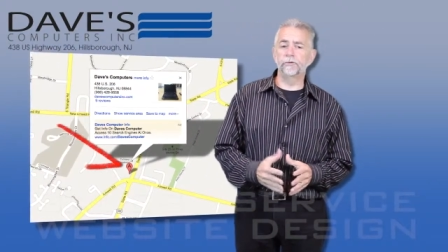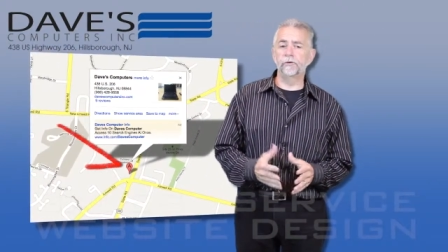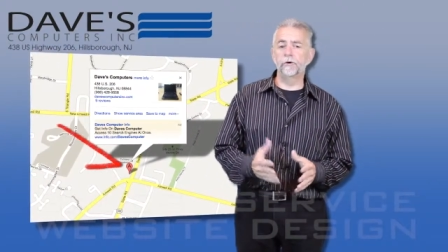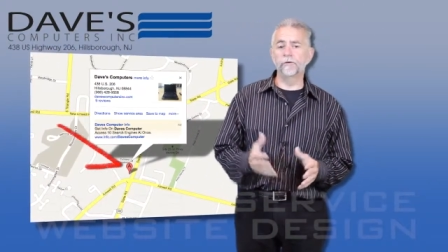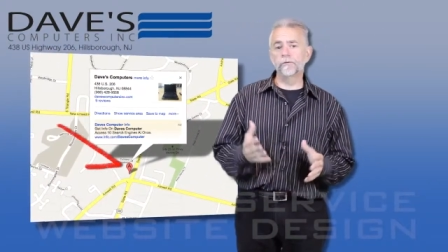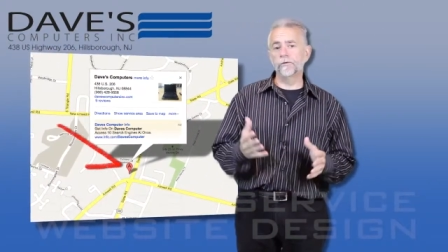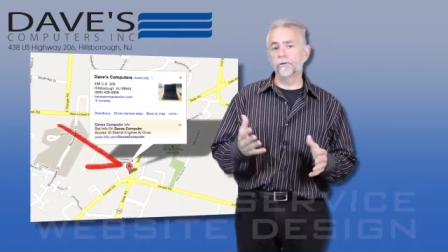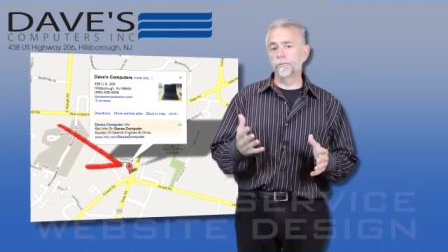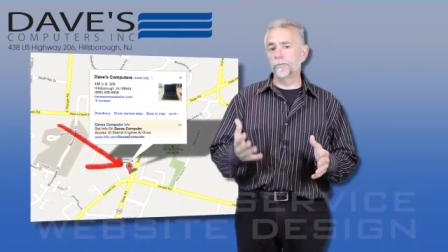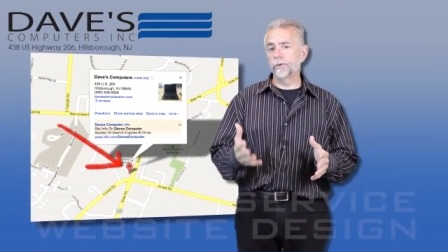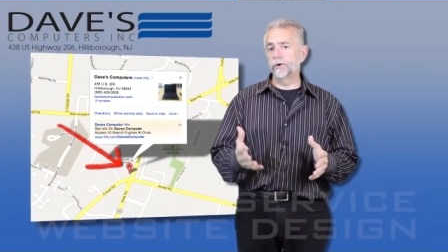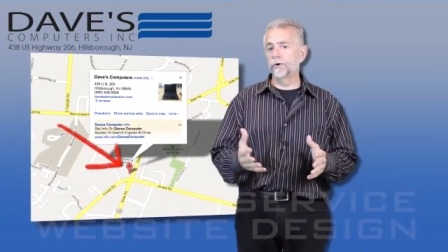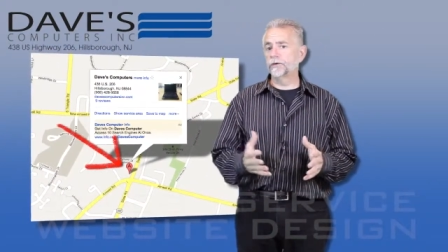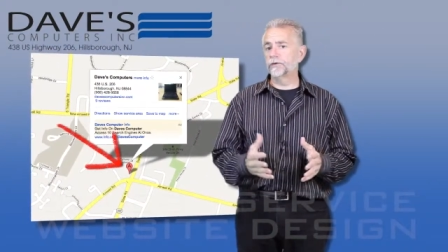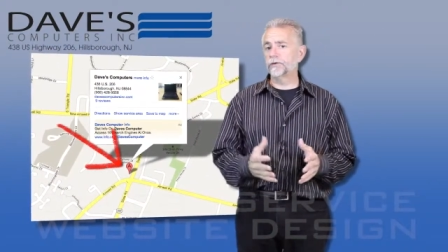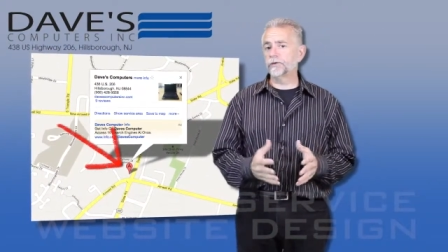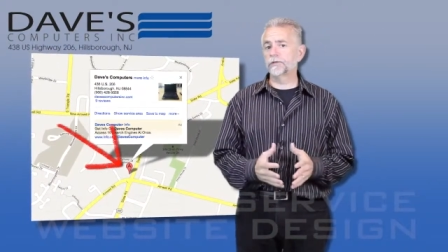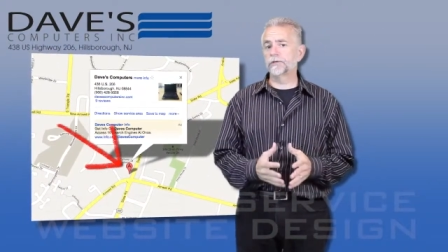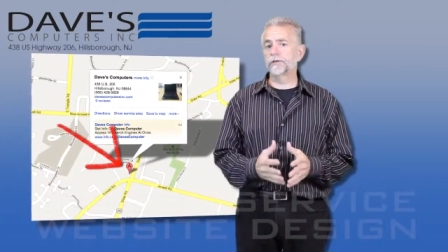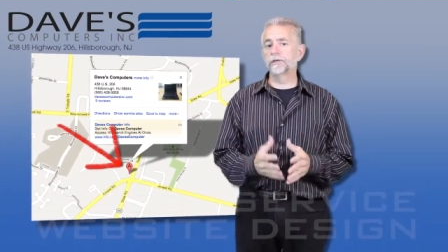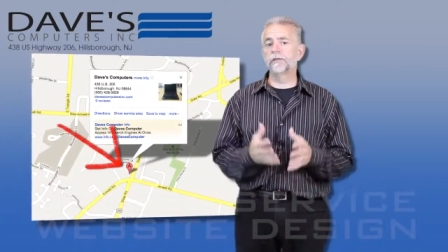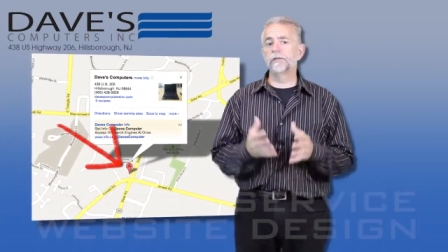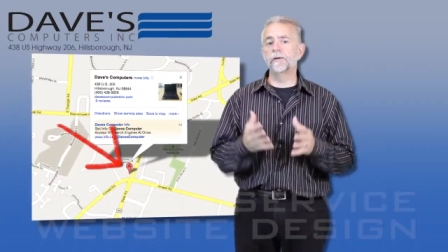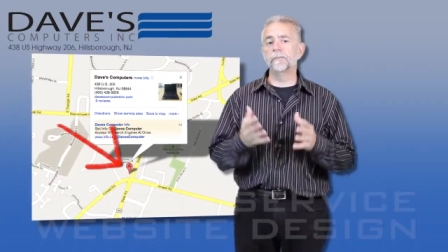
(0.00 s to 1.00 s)
or for
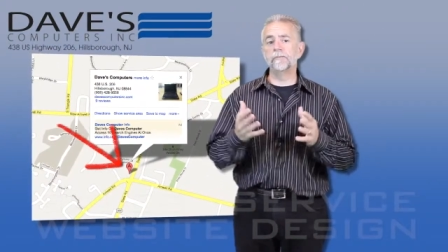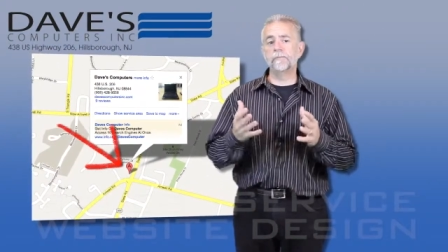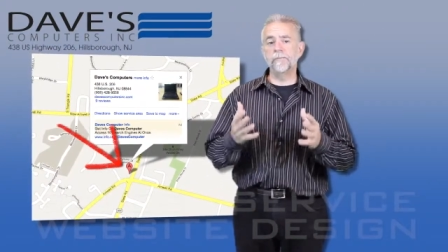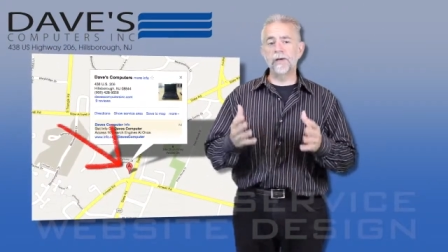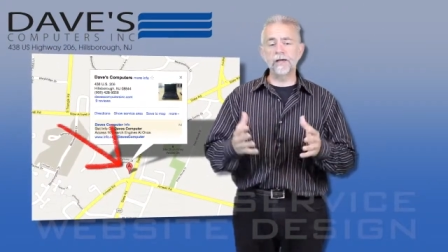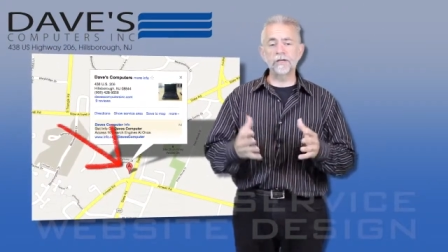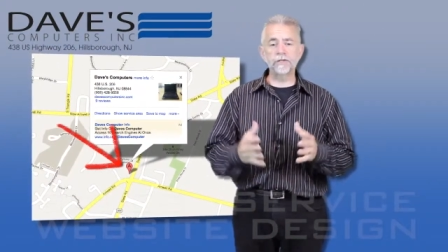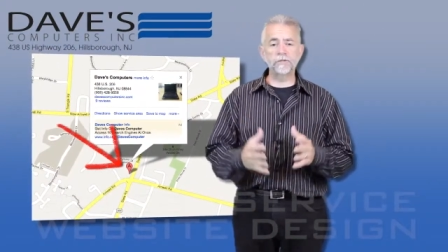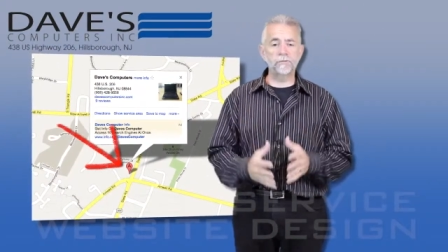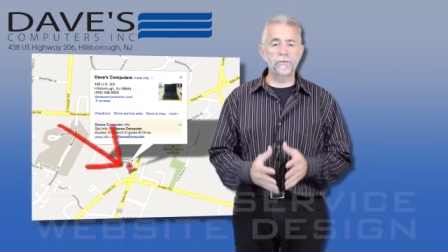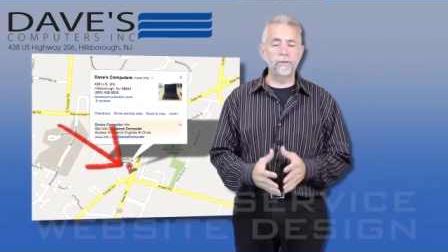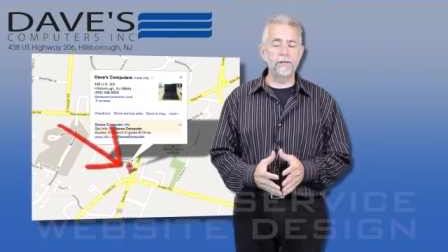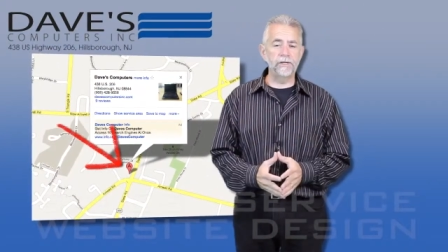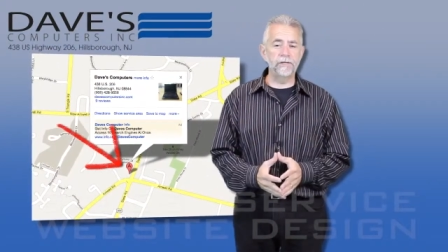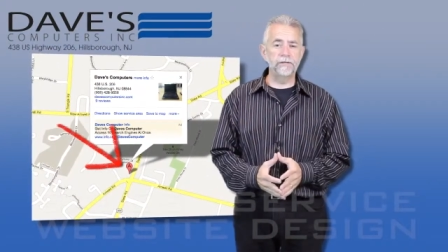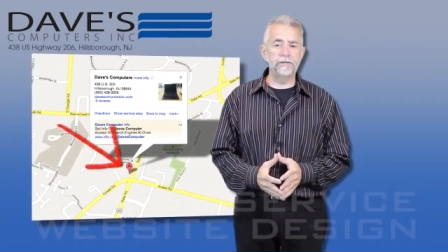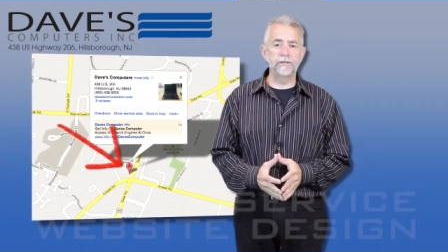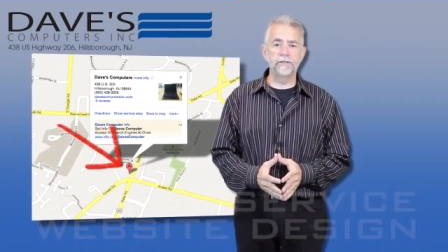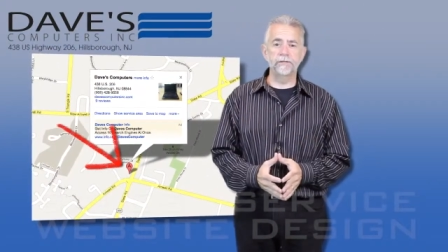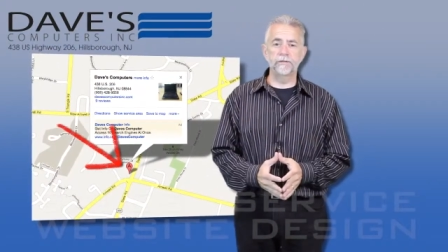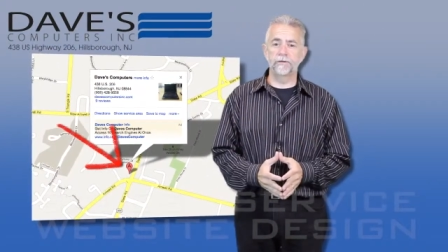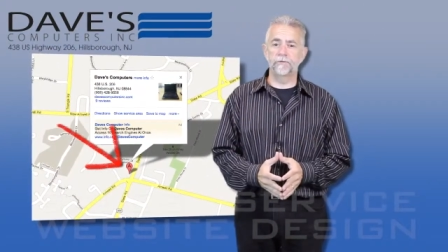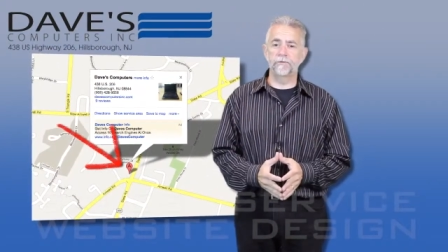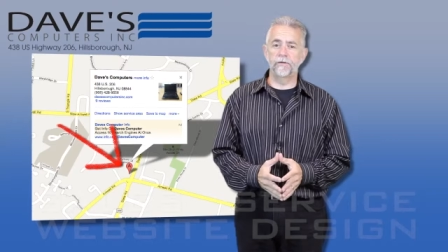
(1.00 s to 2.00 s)
purchasing the best
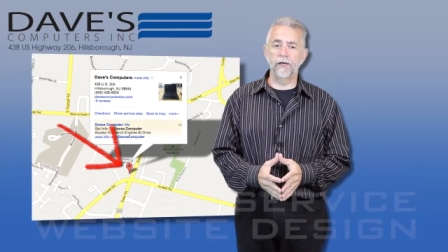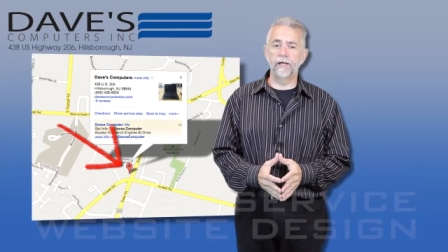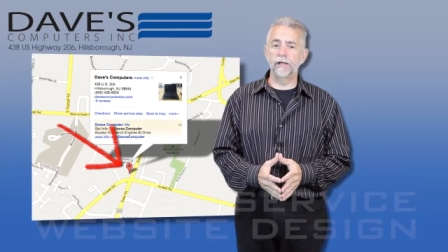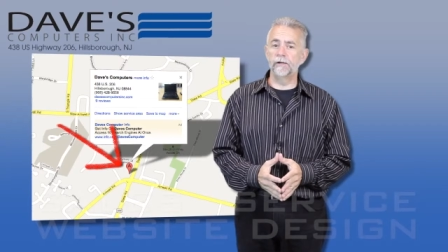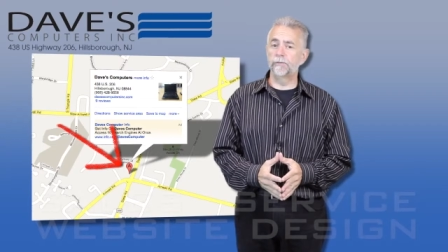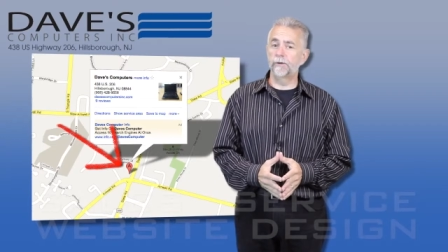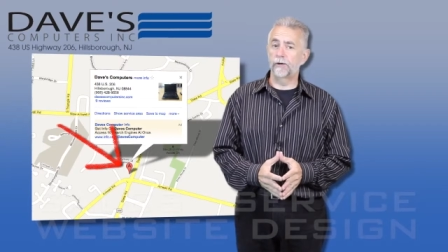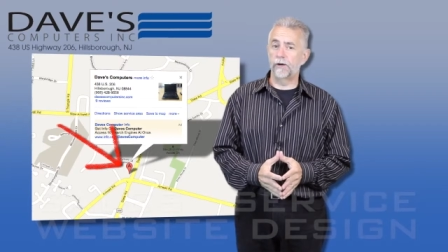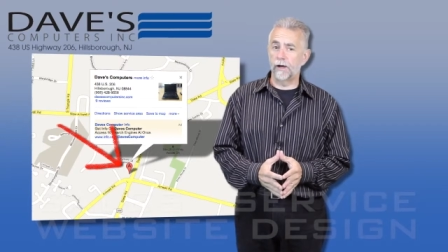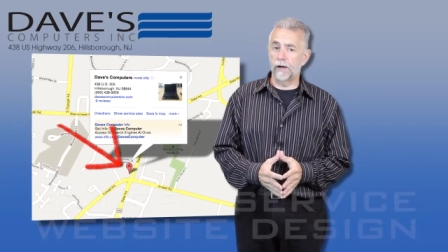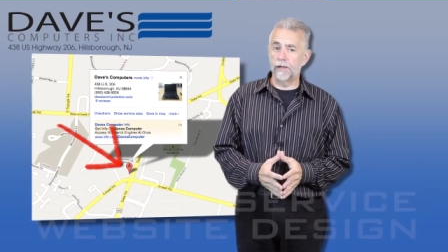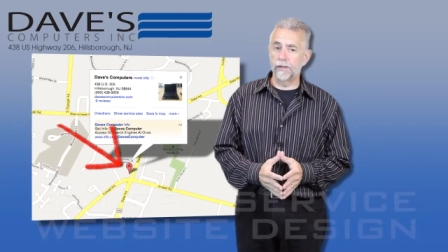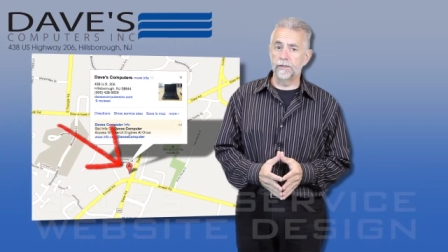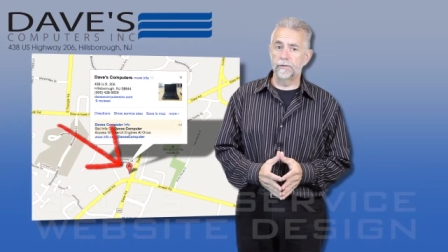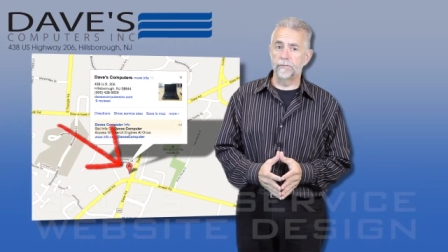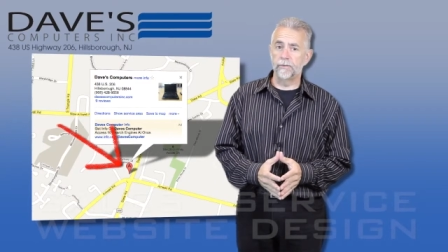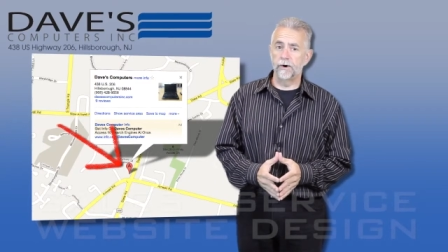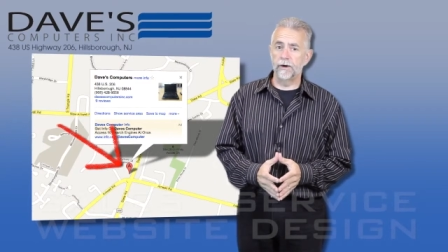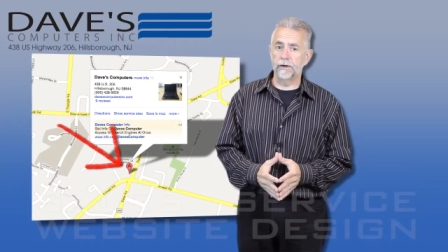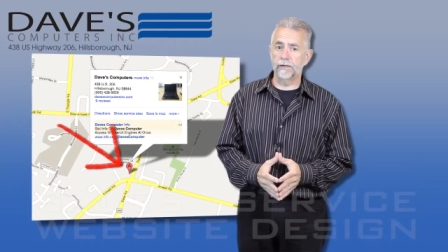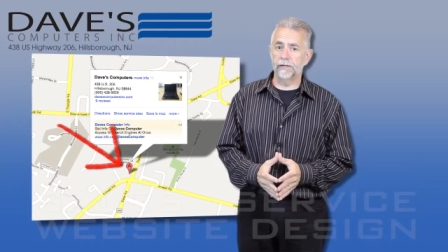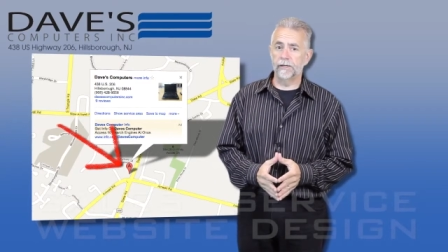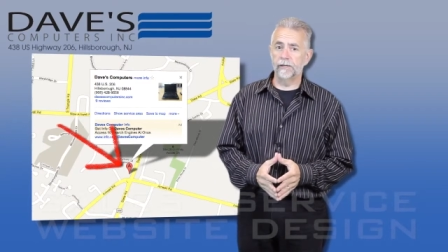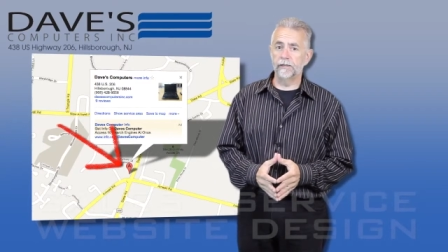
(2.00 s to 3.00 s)
PCs available on the
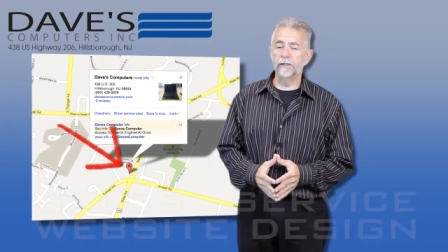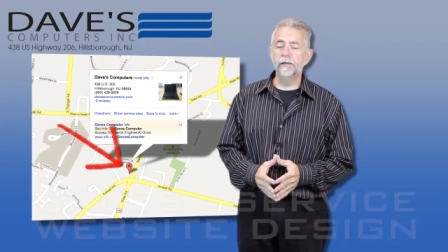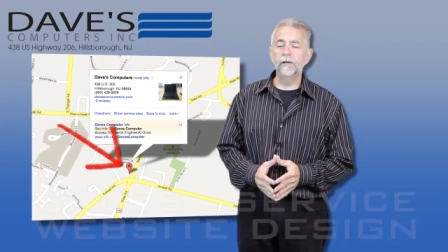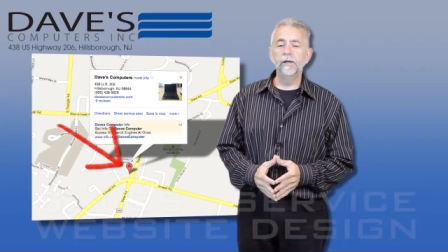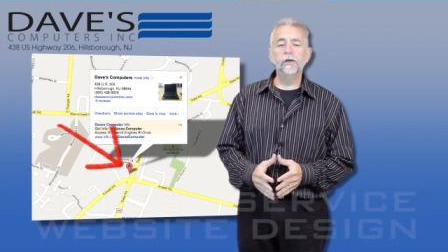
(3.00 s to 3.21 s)
market,